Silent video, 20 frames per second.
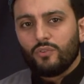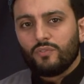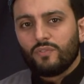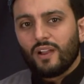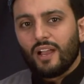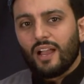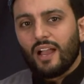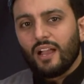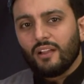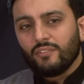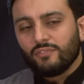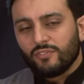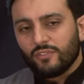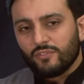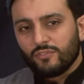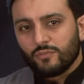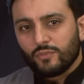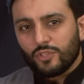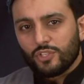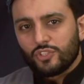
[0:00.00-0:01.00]
over half
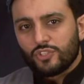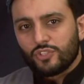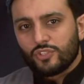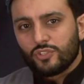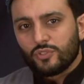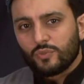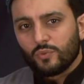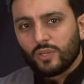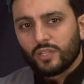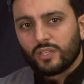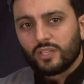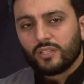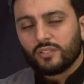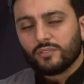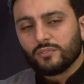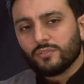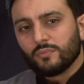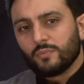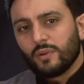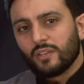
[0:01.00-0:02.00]
of which were
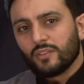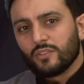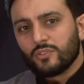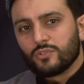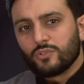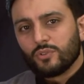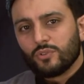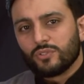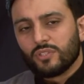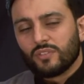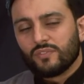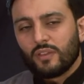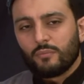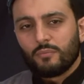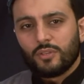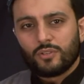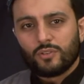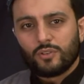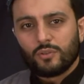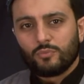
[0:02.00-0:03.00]
killed by the sword of
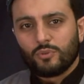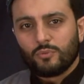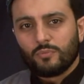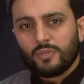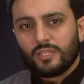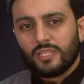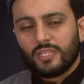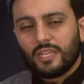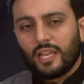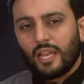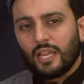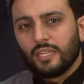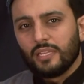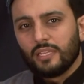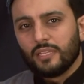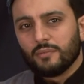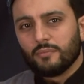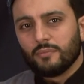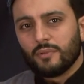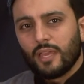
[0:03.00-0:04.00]
Amir al-Mu'mineen
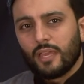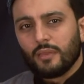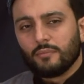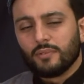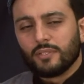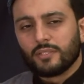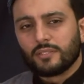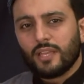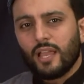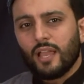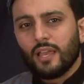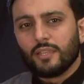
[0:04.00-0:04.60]
Ali ibn Abi